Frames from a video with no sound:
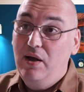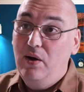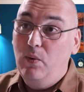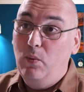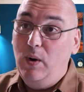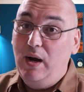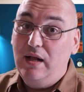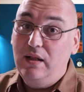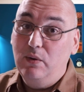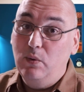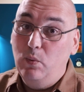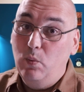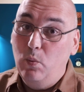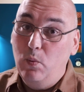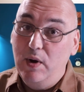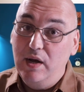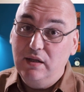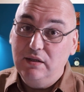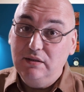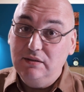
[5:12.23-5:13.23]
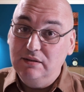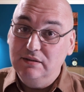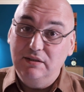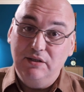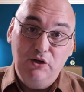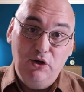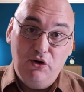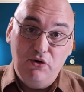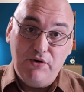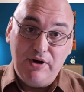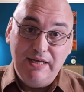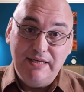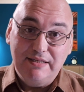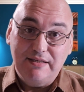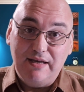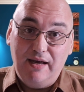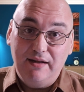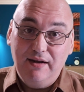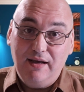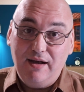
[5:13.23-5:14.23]
Well, you already
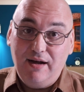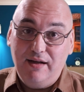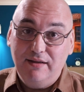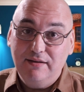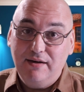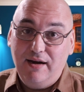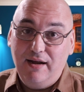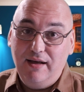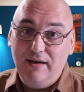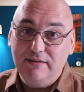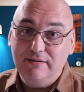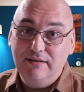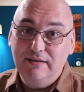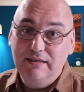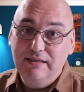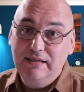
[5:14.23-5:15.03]
signed a contract.